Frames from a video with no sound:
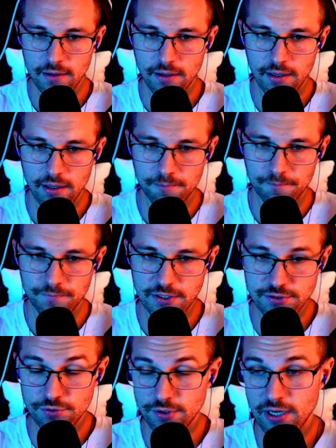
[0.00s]

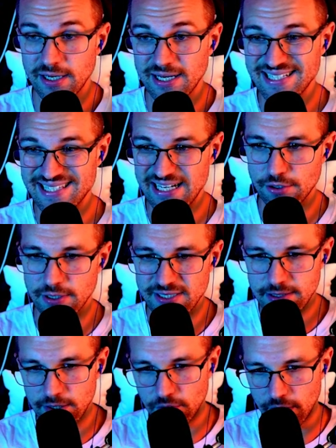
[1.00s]
Azir and
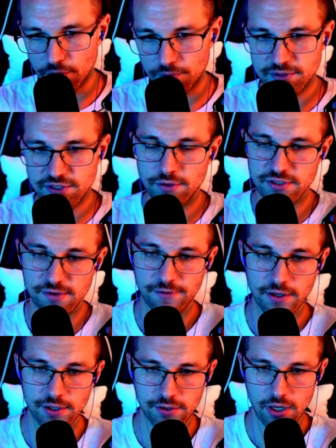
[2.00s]
Silco. So those are
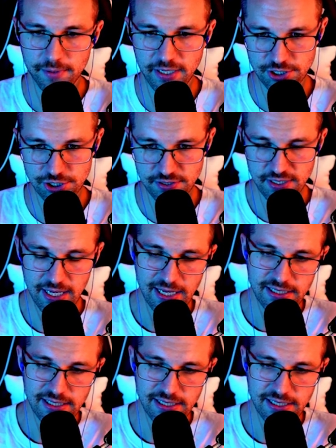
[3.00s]
very good combinations.